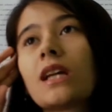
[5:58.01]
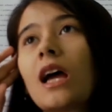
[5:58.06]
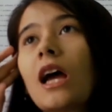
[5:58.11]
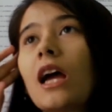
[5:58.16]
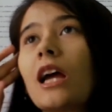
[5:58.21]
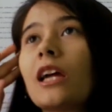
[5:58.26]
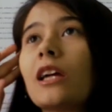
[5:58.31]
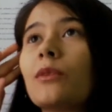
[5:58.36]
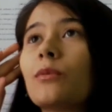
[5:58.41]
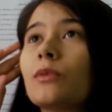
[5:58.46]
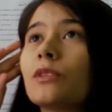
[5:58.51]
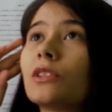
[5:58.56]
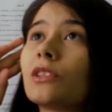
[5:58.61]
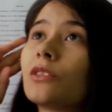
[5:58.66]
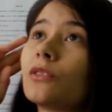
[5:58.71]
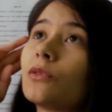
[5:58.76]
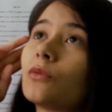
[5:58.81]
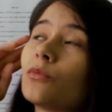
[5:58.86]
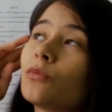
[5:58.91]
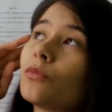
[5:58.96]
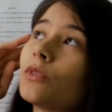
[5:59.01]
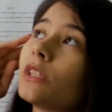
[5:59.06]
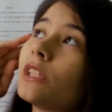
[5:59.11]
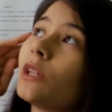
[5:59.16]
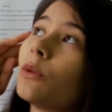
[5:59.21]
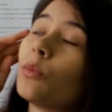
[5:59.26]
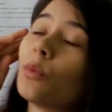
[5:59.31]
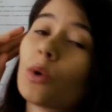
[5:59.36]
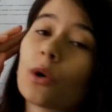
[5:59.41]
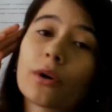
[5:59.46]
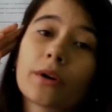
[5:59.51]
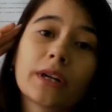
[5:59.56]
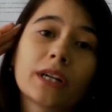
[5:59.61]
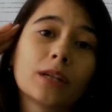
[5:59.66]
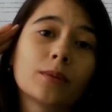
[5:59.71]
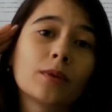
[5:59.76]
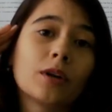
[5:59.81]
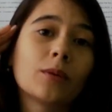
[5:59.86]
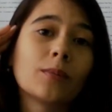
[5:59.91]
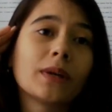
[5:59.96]
I was really worried
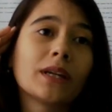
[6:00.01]
about